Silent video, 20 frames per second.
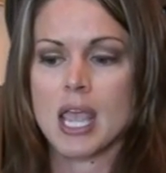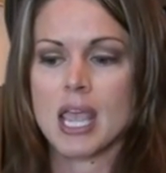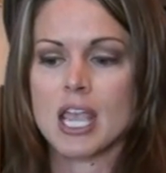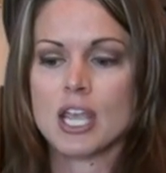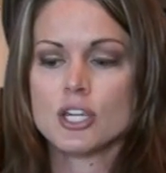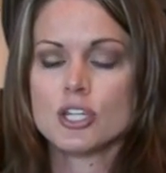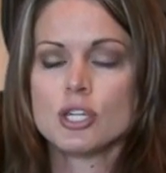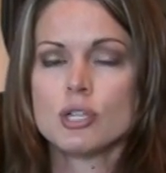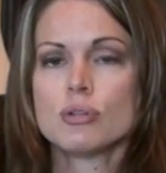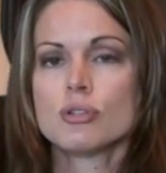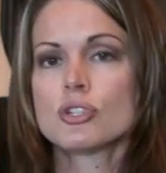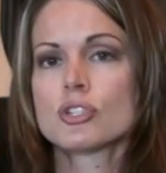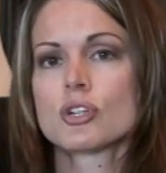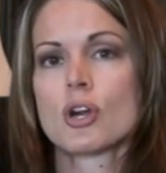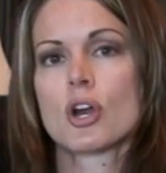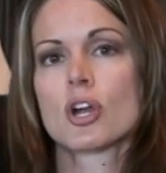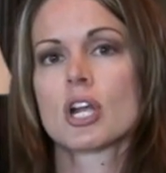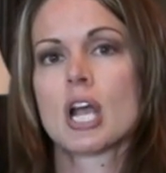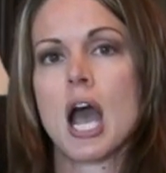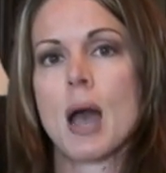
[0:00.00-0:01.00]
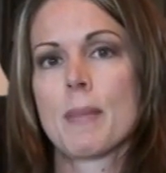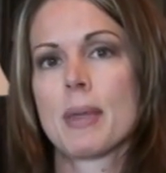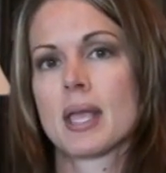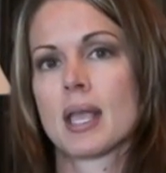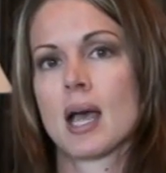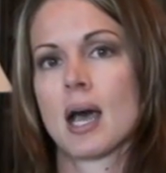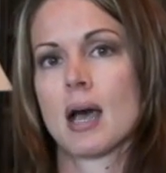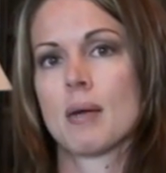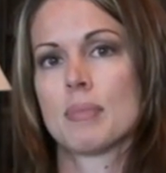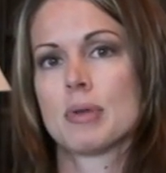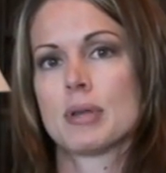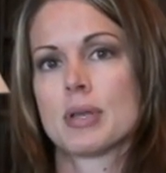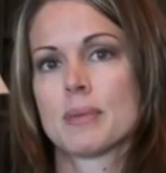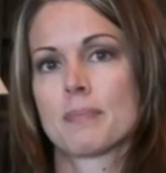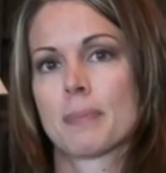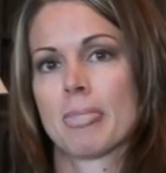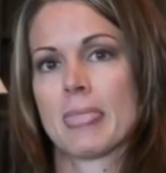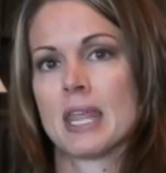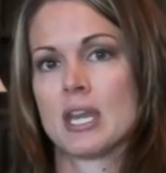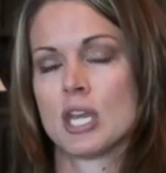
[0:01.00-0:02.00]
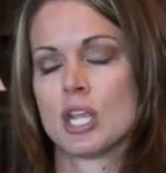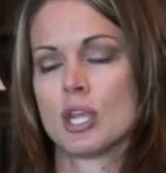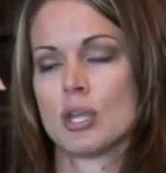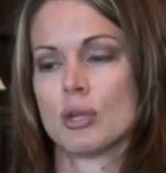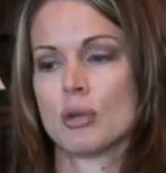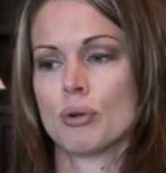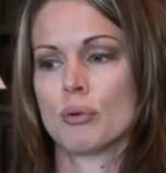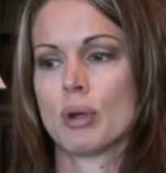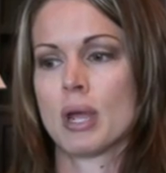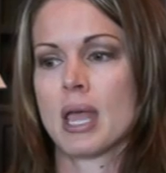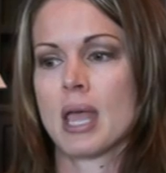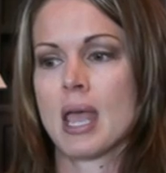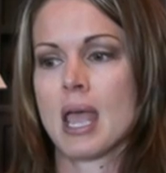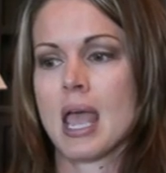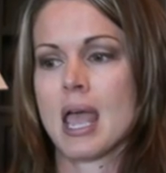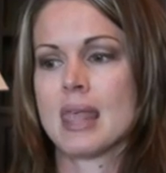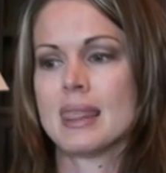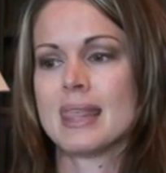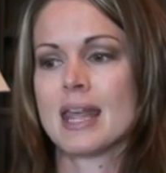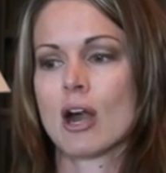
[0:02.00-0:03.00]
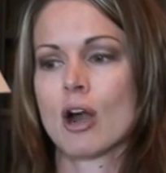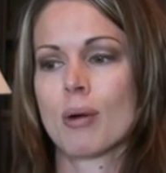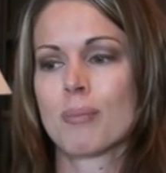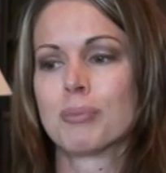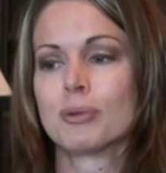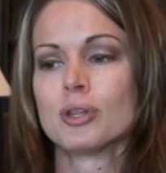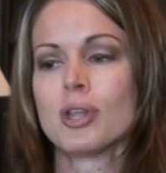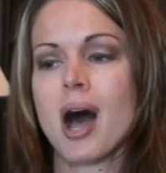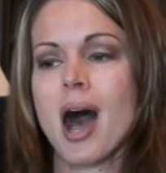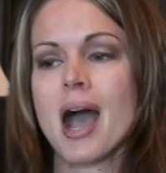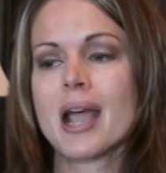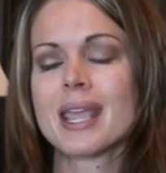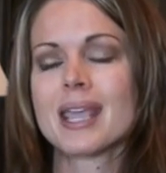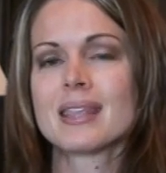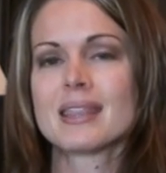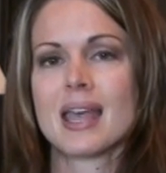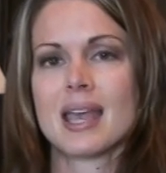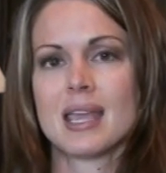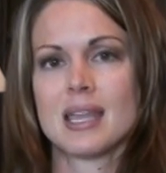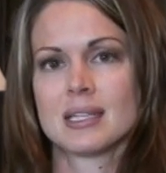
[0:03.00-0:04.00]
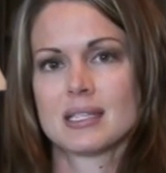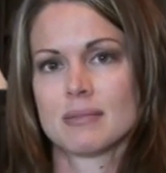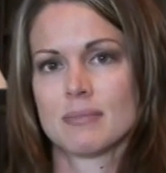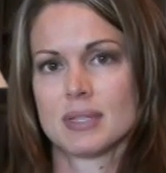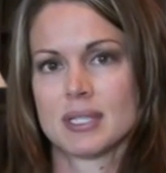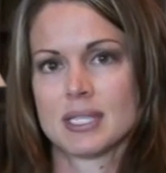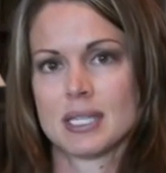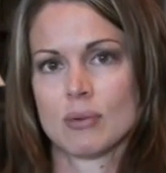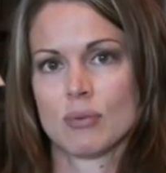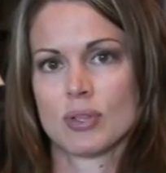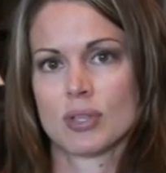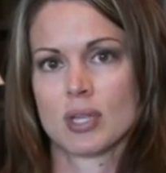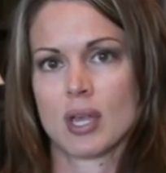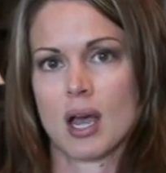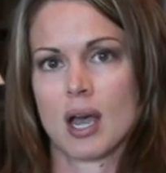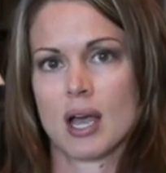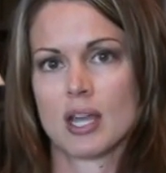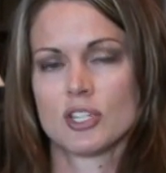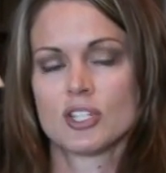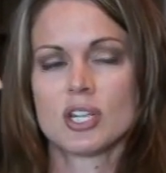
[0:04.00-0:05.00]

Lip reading: issues start coming up in you that are blocking that intimacy with God.